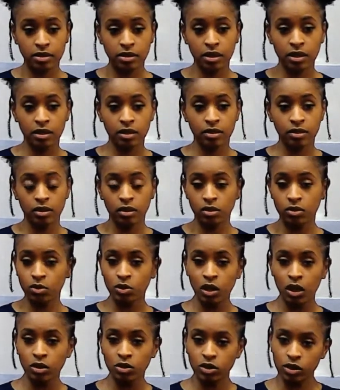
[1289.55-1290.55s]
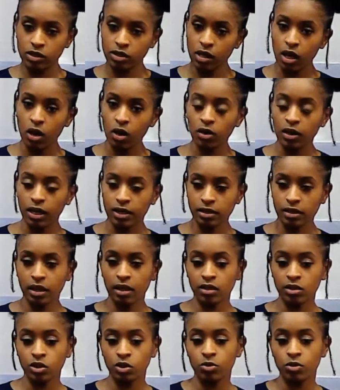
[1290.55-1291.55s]
And just a whole lot of
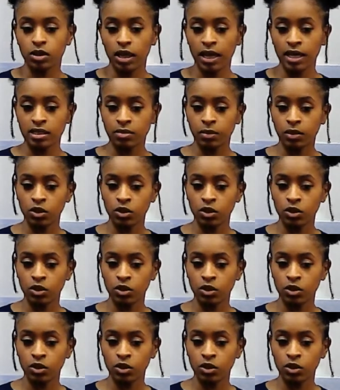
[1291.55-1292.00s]
things she was asking me.